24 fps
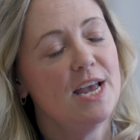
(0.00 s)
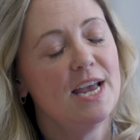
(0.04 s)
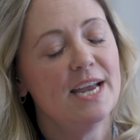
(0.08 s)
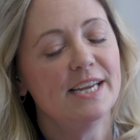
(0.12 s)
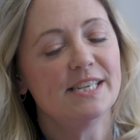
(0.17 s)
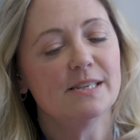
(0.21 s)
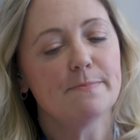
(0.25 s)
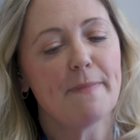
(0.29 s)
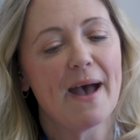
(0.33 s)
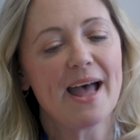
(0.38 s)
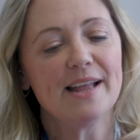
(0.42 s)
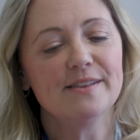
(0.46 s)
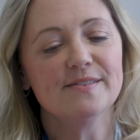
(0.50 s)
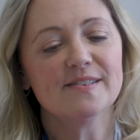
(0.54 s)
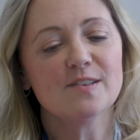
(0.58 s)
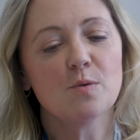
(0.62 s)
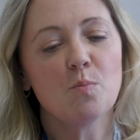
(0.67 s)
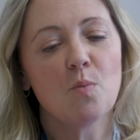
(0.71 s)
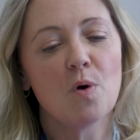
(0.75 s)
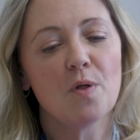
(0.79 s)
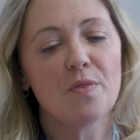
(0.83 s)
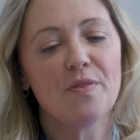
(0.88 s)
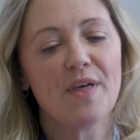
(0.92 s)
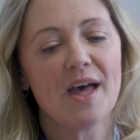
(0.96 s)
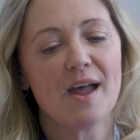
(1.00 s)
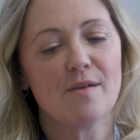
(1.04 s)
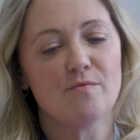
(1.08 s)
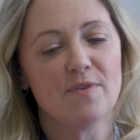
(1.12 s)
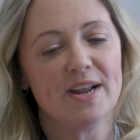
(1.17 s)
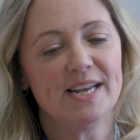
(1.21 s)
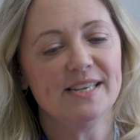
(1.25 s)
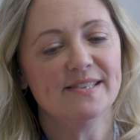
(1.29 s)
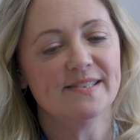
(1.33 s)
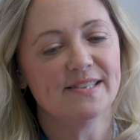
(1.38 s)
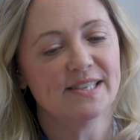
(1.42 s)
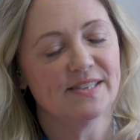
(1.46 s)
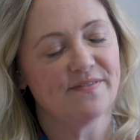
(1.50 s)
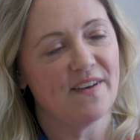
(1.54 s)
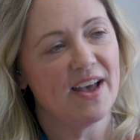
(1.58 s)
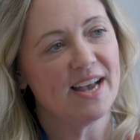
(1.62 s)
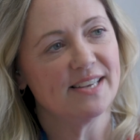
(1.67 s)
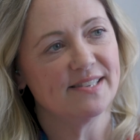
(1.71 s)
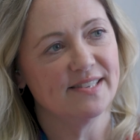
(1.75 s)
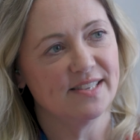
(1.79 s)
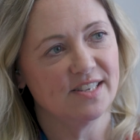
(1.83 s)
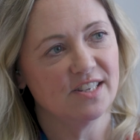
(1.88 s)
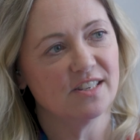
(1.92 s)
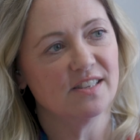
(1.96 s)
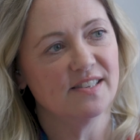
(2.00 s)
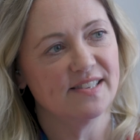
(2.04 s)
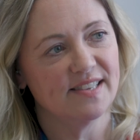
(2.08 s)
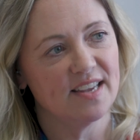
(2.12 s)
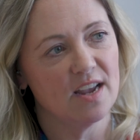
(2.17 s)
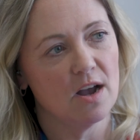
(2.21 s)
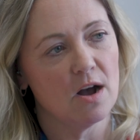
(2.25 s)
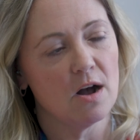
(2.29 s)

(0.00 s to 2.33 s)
It depends on what their reasons for hesitancy